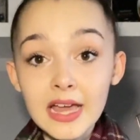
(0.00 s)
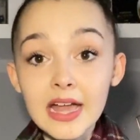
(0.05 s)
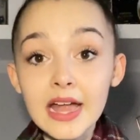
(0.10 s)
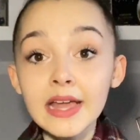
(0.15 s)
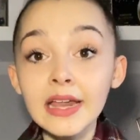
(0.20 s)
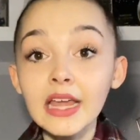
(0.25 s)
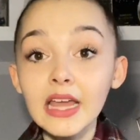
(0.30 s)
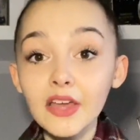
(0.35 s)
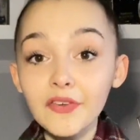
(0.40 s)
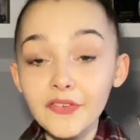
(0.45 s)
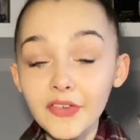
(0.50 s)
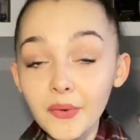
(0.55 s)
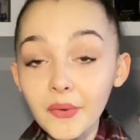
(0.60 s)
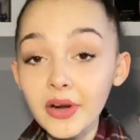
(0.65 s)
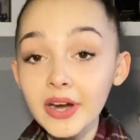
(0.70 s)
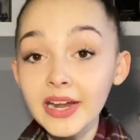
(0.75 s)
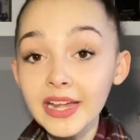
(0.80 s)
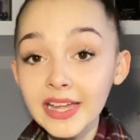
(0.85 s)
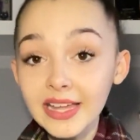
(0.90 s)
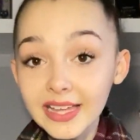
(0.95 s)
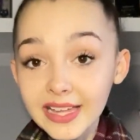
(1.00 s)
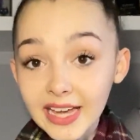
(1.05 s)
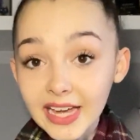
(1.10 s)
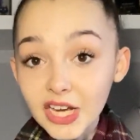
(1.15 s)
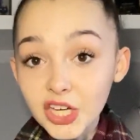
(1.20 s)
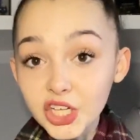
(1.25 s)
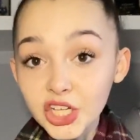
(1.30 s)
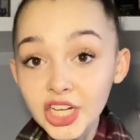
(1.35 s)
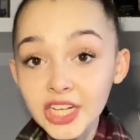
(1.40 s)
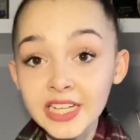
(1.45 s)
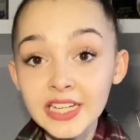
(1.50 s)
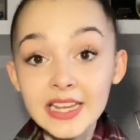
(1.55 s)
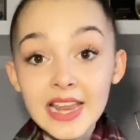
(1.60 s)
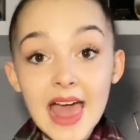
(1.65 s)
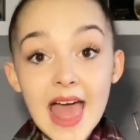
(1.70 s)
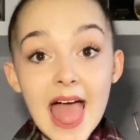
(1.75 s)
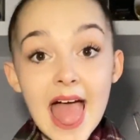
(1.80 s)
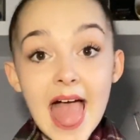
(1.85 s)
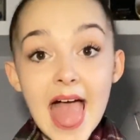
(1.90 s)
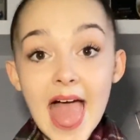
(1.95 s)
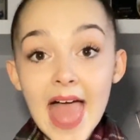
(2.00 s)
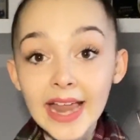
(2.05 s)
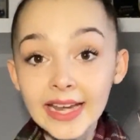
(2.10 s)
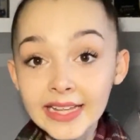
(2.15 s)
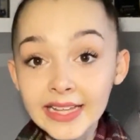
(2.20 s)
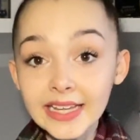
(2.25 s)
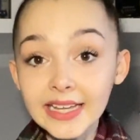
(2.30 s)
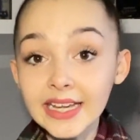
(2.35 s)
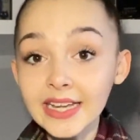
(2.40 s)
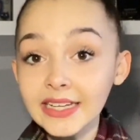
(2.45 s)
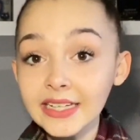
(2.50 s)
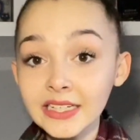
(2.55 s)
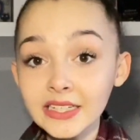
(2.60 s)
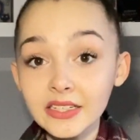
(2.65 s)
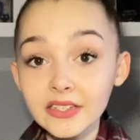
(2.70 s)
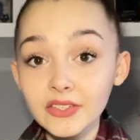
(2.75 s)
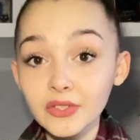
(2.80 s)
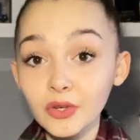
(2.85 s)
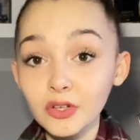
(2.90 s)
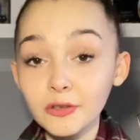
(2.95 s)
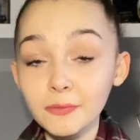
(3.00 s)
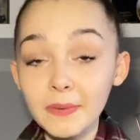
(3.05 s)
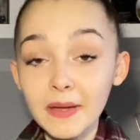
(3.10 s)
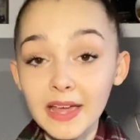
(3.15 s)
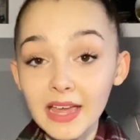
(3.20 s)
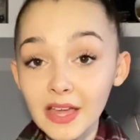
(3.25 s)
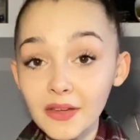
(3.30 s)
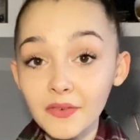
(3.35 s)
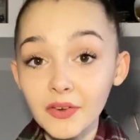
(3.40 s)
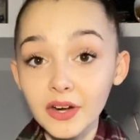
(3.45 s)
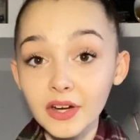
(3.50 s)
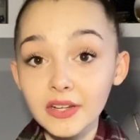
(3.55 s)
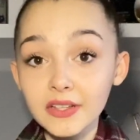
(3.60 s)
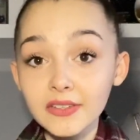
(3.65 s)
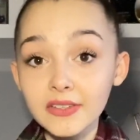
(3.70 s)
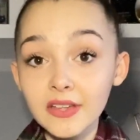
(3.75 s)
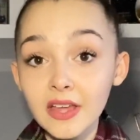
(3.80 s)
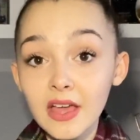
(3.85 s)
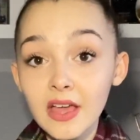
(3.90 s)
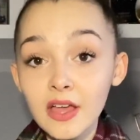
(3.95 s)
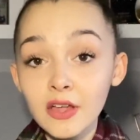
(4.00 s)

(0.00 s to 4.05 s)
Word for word: And if you are engaging in any eating disorder behaviors,